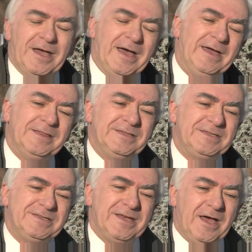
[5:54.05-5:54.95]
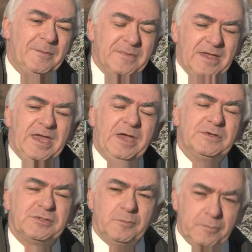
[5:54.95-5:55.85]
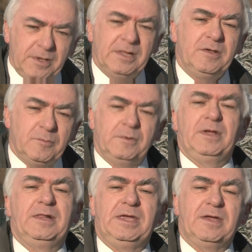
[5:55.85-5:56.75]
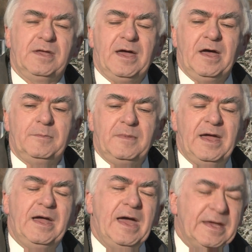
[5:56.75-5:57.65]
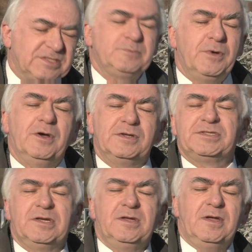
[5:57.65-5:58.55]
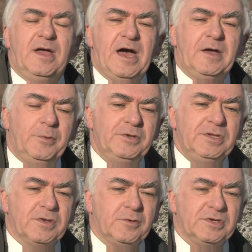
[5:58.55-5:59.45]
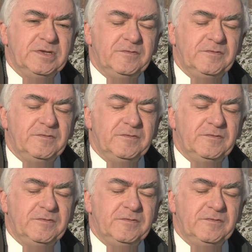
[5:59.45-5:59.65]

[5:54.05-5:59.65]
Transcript: and um, he was a really, really um, expert at putting across